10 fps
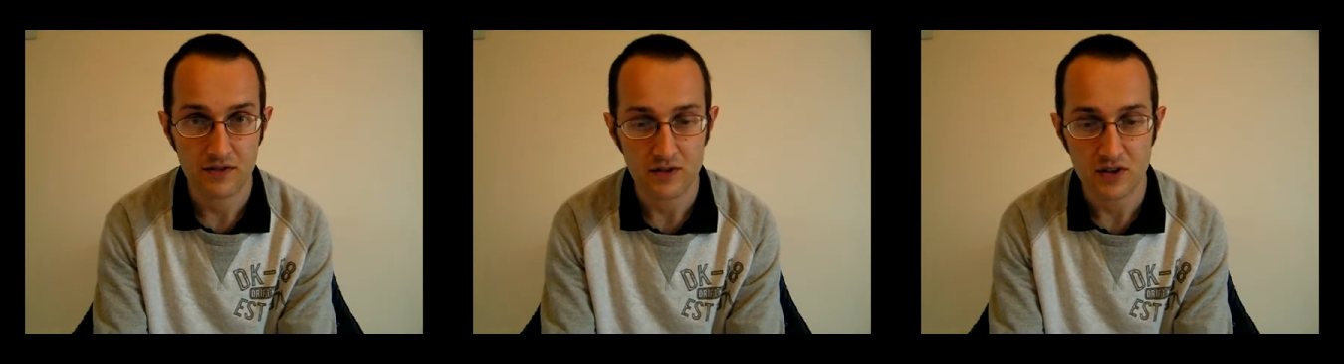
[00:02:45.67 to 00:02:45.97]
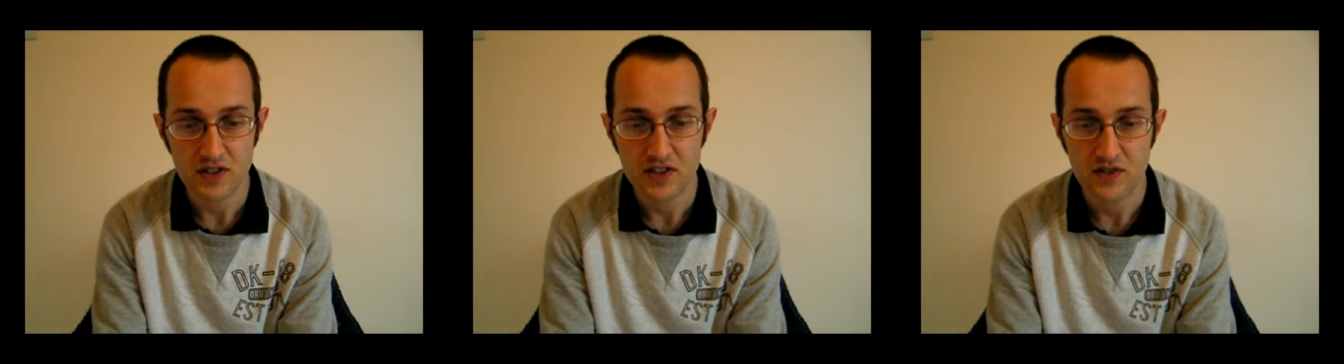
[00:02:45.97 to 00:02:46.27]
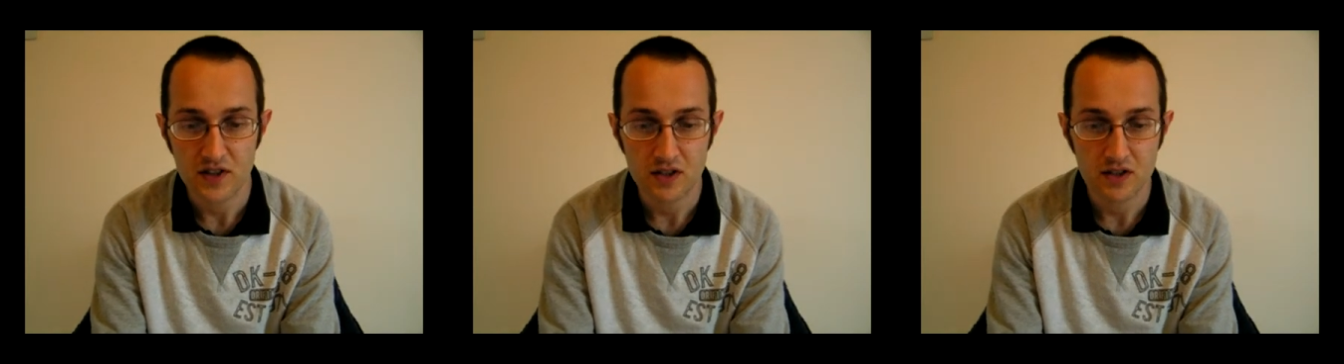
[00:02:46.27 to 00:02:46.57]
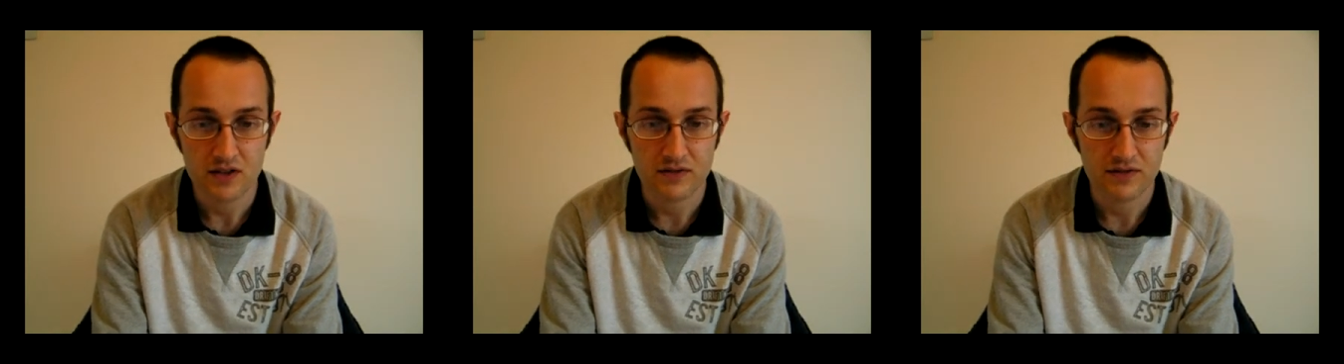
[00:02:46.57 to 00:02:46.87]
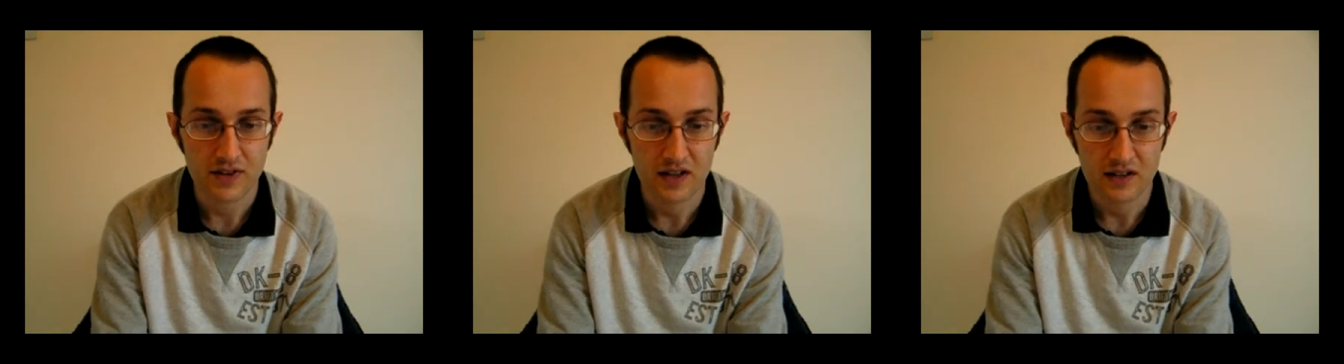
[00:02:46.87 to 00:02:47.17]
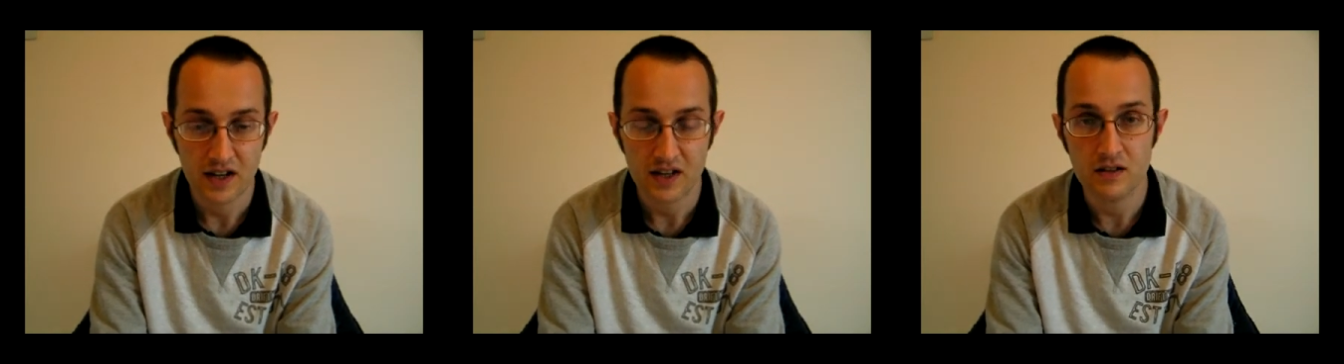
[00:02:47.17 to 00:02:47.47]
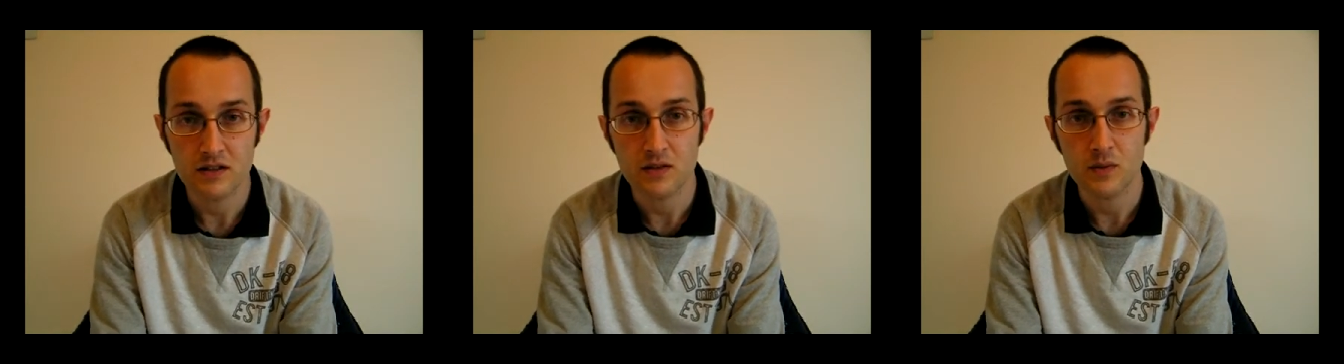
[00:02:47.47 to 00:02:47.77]
if you've got this far, you'll have
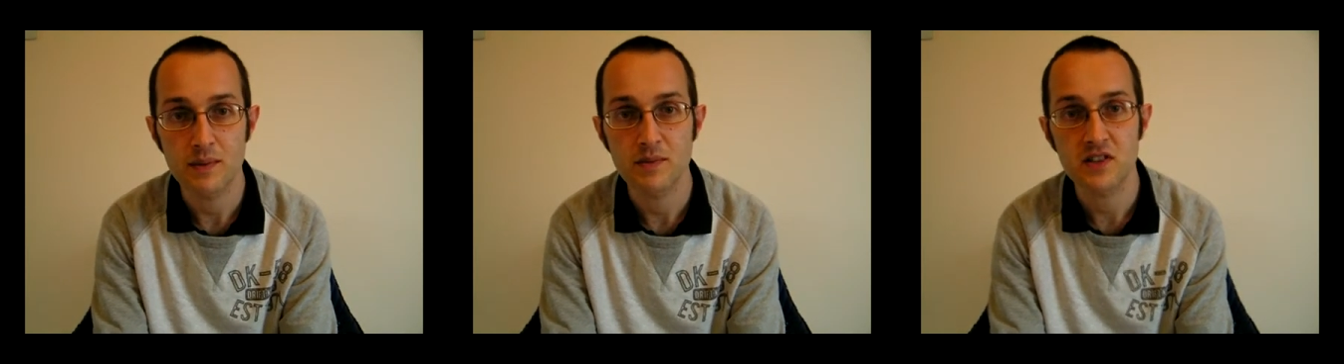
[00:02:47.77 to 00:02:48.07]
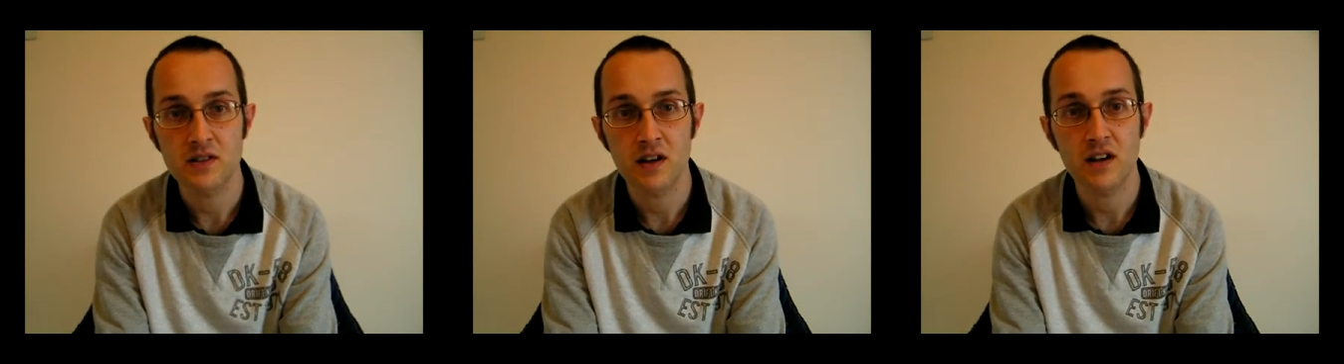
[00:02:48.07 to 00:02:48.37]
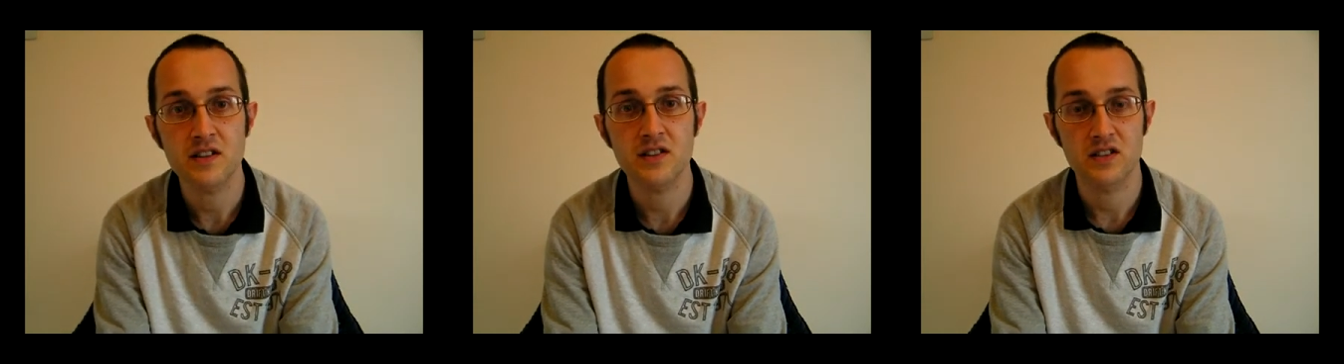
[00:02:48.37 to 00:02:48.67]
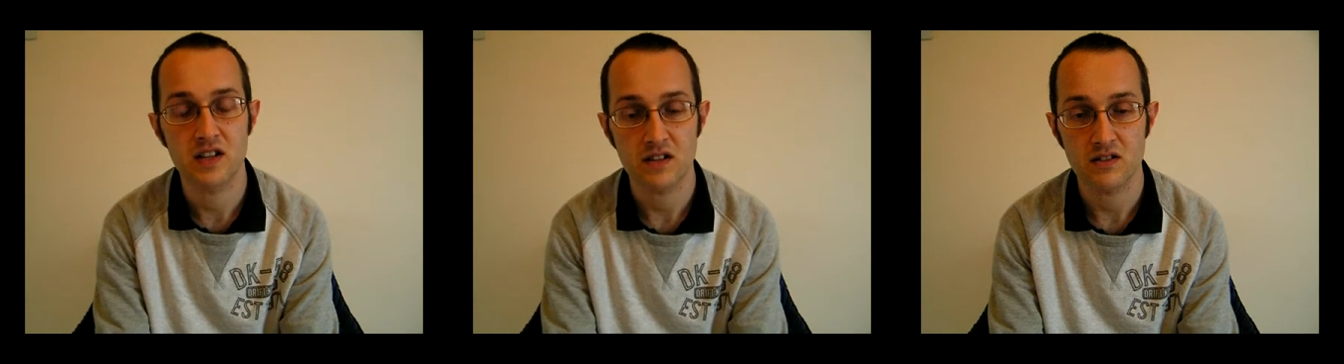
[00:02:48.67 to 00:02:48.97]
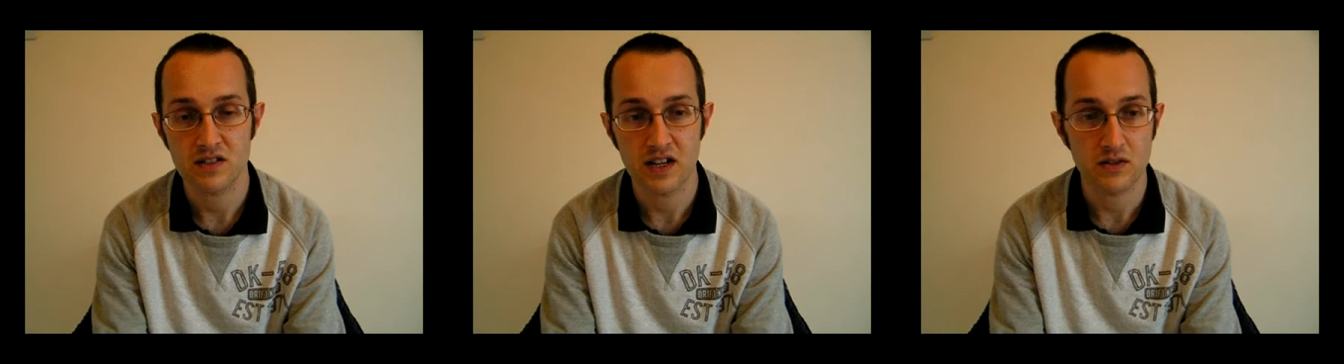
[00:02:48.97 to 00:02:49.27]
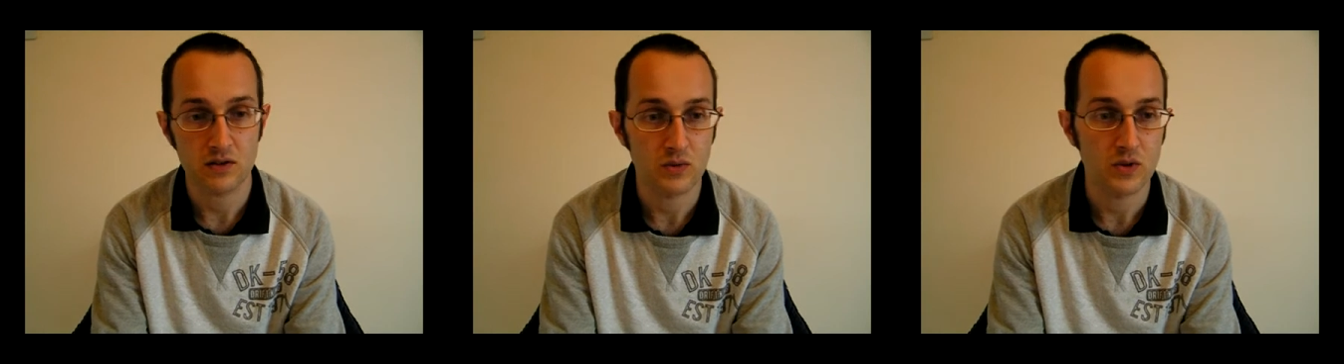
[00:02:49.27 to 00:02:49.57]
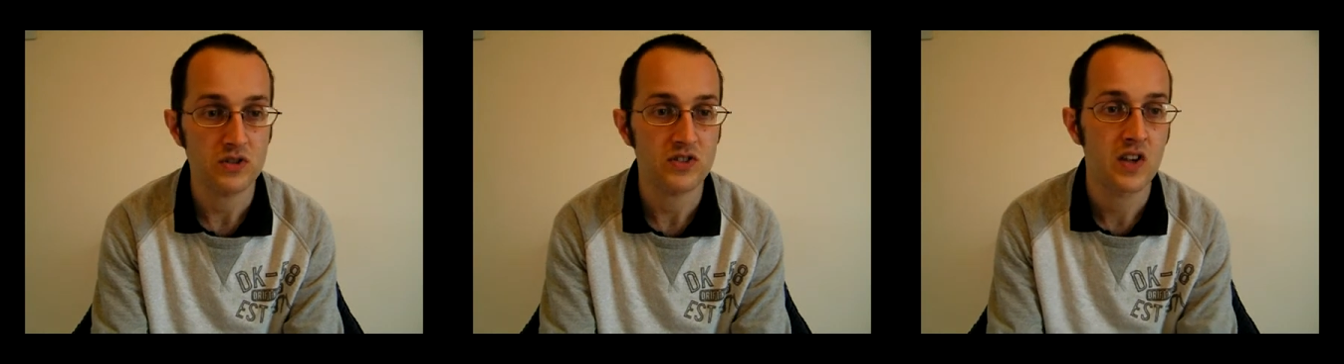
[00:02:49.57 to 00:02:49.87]
had a look at the website and had a look down the
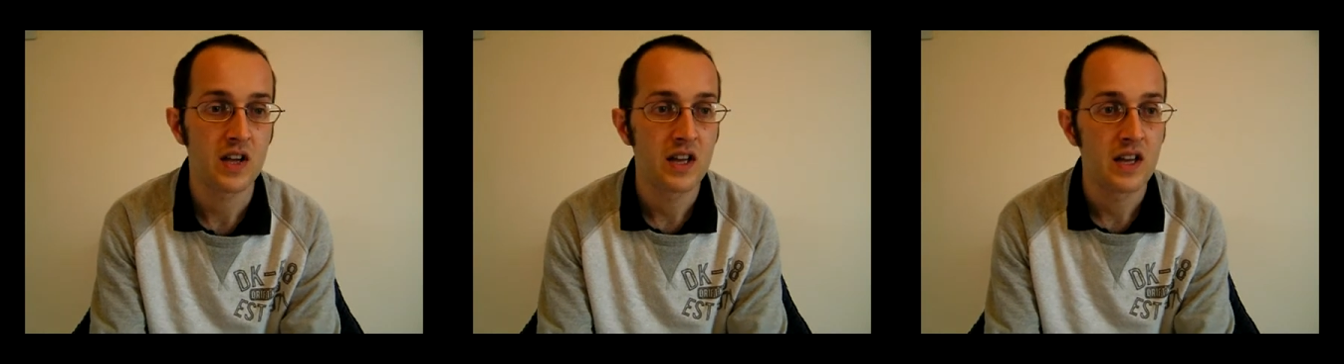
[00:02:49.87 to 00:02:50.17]
rewards,